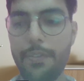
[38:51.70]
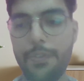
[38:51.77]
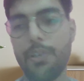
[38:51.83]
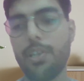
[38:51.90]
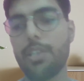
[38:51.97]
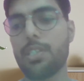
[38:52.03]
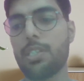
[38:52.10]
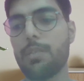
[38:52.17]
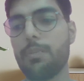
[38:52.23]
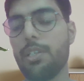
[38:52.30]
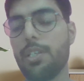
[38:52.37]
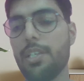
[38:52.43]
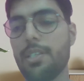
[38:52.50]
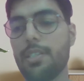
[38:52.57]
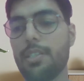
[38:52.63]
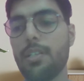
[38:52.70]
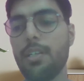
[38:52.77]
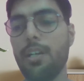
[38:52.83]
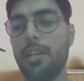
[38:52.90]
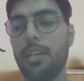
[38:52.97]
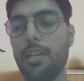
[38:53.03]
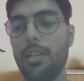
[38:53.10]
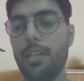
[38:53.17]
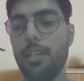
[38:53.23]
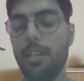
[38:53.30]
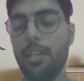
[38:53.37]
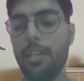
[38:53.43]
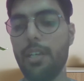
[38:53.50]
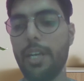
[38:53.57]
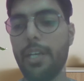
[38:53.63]
If your customer is
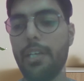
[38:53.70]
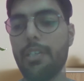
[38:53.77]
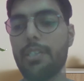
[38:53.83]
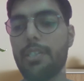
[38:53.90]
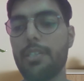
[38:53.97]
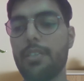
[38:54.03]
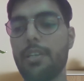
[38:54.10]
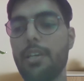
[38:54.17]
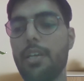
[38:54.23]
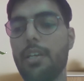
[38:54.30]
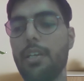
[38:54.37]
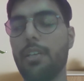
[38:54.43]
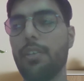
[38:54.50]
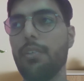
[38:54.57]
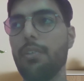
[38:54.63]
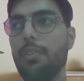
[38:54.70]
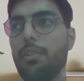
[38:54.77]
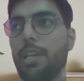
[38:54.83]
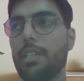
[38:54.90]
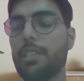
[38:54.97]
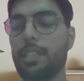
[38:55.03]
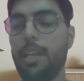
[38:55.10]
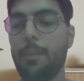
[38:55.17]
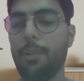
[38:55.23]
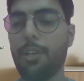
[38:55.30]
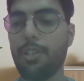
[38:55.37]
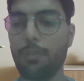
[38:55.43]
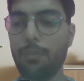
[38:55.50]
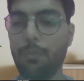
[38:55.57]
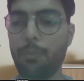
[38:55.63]
right, is your access
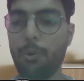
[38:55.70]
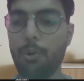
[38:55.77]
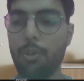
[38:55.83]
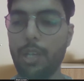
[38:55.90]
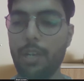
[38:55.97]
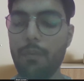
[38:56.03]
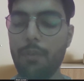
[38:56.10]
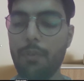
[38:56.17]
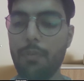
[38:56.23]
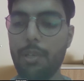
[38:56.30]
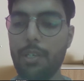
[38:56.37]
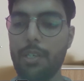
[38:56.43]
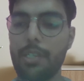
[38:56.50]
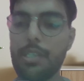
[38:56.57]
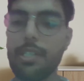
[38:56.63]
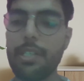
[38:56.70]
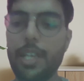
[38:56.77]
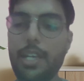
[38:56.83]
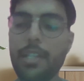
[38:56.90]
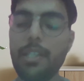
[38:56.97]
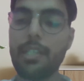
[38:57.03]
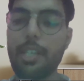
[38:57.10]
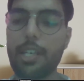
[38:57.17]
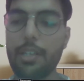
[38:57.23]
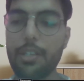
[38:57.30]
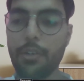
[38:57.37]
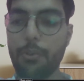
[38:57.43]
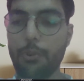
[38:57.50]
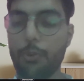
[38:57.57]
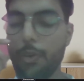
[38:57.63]
application more than 50, take the
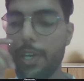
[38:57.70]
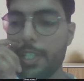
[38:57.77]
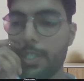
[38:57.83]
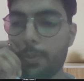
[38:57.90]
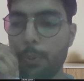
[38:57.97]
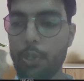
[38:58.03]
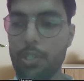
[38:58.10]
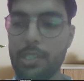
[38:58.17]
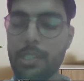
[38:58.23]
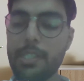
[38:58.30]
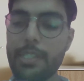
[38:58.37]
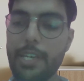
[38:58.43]
request processing